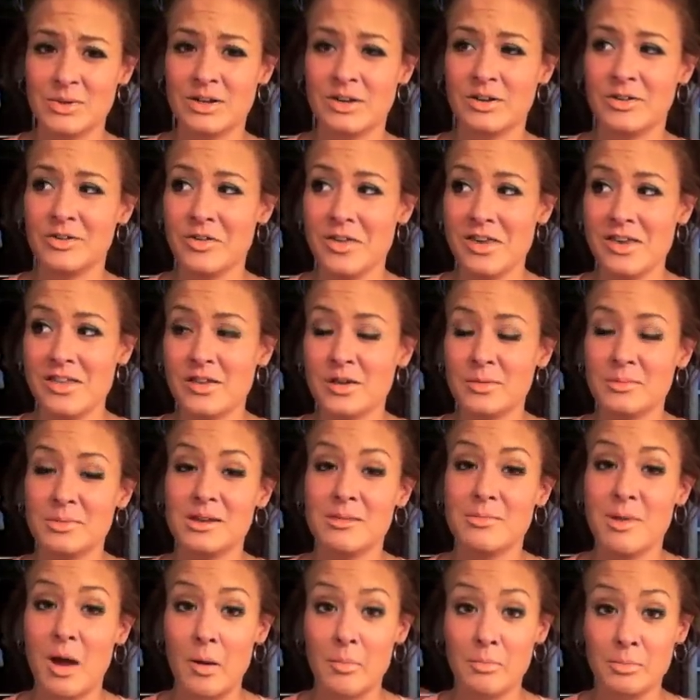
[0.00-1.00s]
It will either be
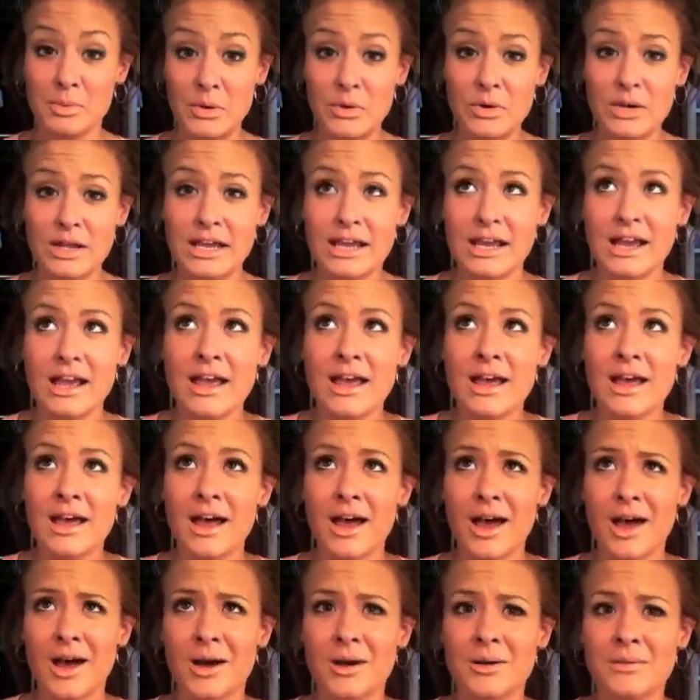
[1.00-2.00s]
about beauty,
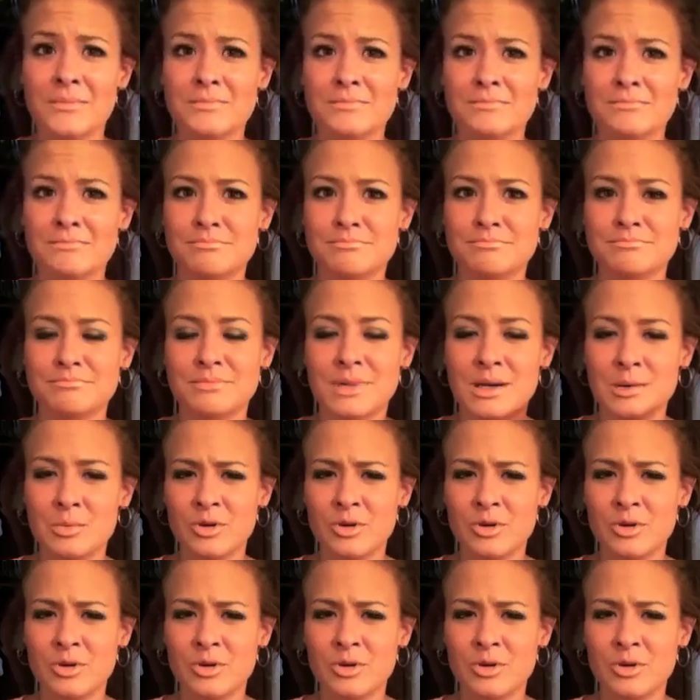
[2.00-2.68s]
my